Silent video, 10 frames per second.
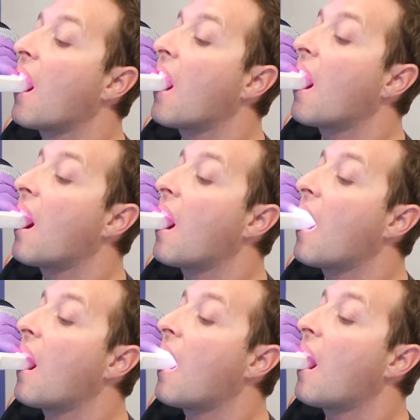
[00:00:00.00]

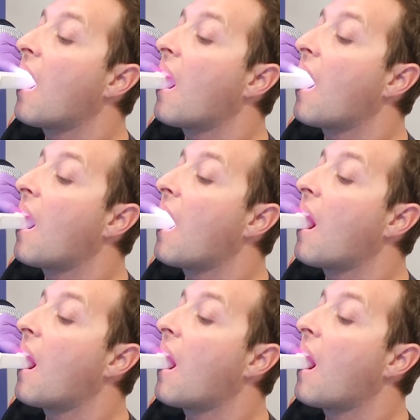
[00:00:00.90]

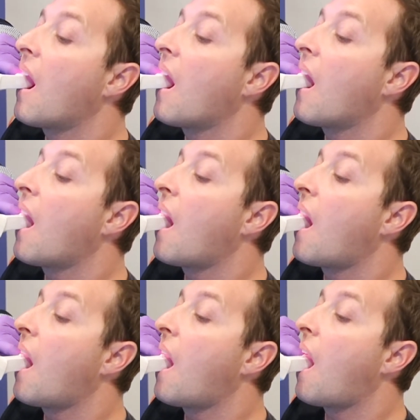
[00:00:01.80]

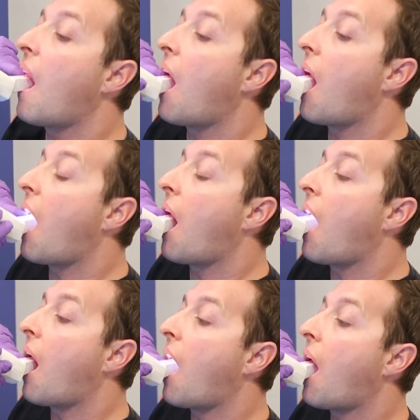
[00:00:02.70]

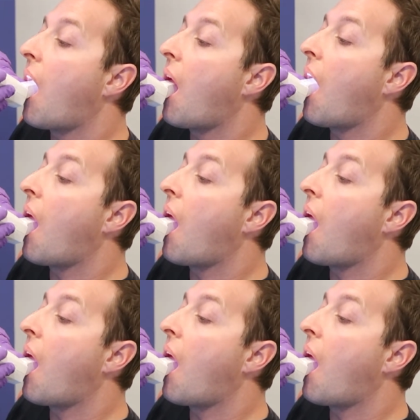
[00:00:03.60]
[no speech]